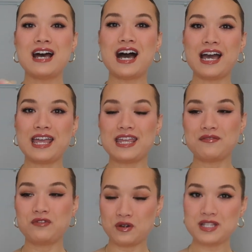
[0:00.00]
I
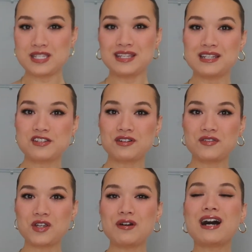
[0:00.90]
am focusing this
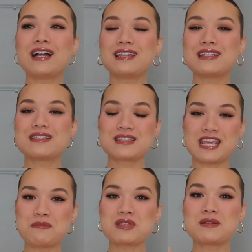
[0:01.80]
review on the
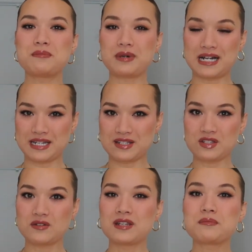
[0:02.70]
Skims
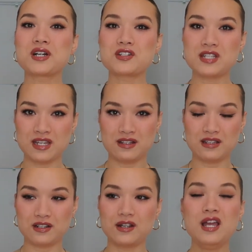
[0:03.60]
bodysuit in
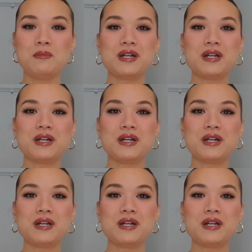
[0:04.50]
particular,